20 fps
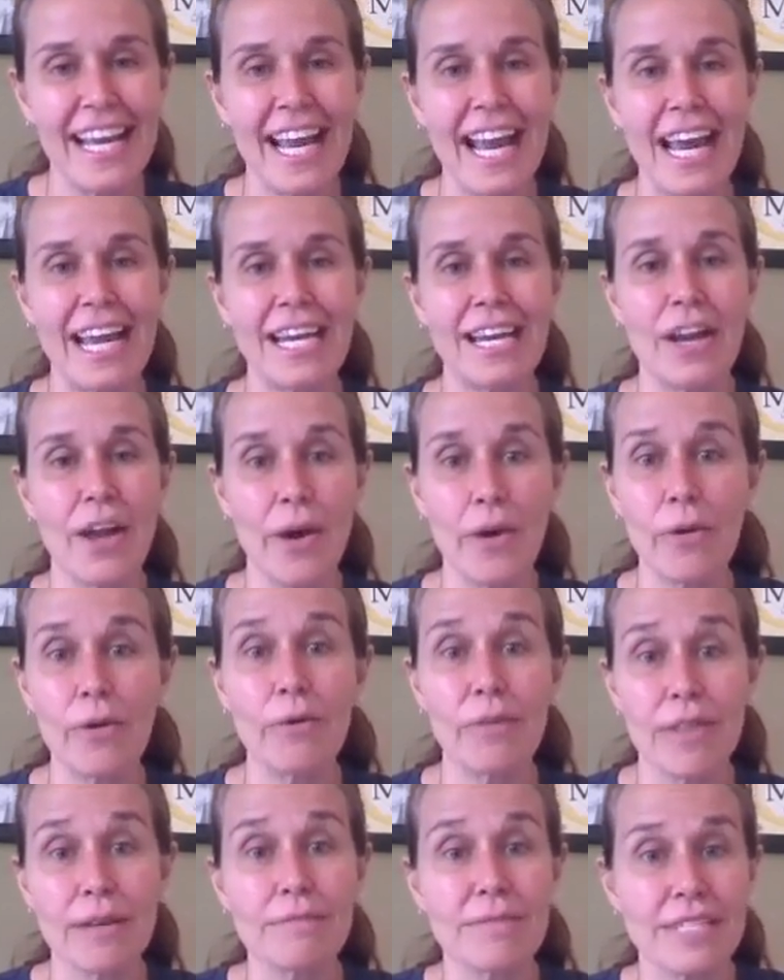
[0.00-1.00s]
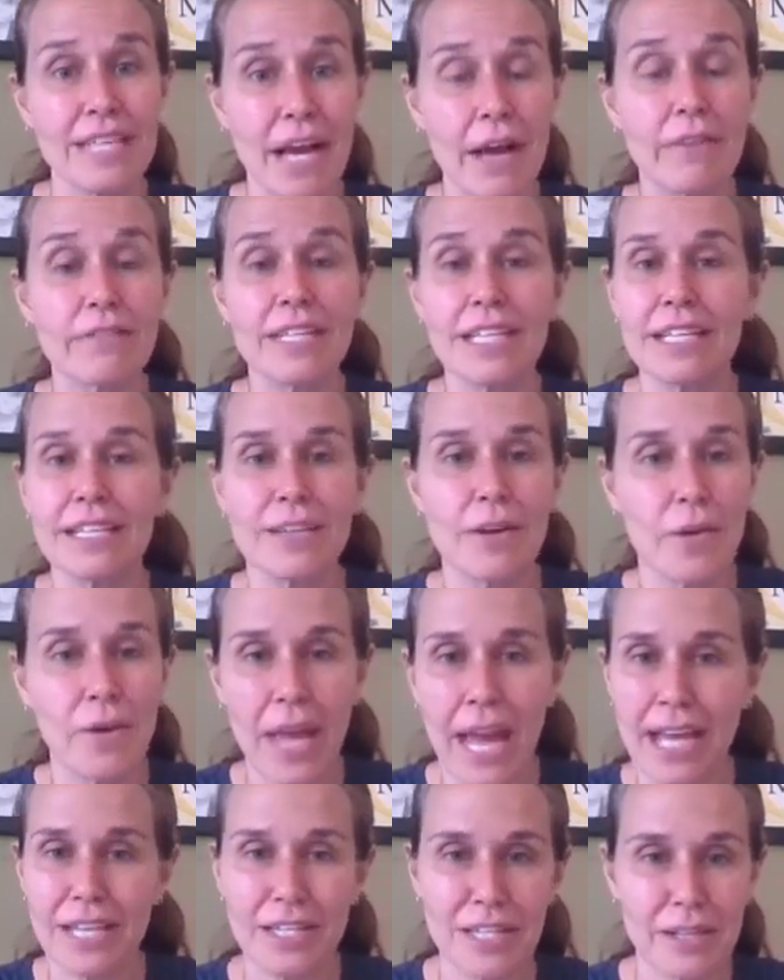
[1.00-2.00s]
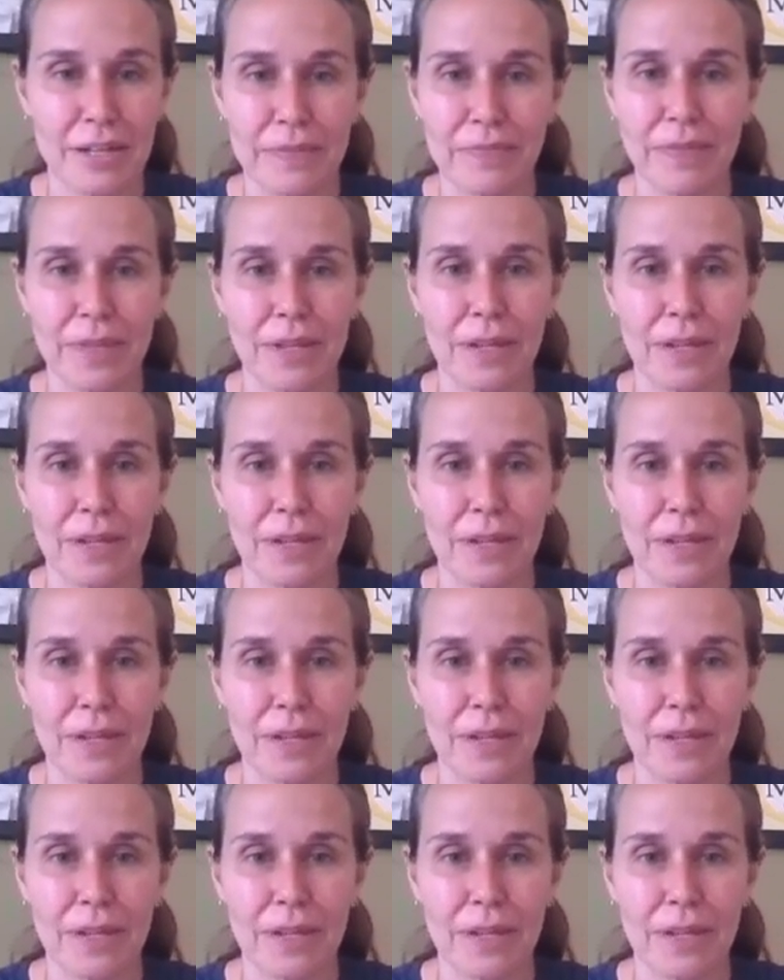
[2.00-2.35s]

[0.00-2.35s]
and know themselves it's okay to,